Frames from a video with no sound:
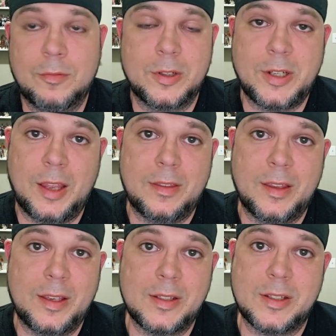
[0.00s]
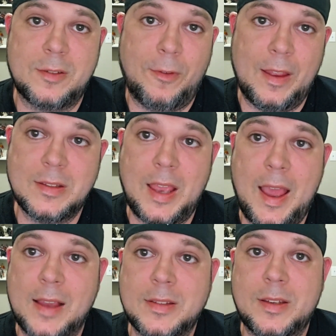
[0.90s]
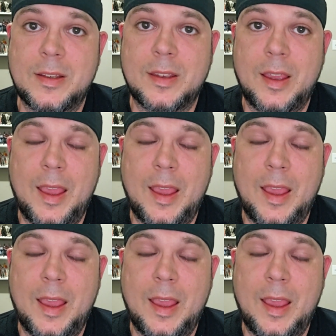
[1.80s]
which I think is just fantastic.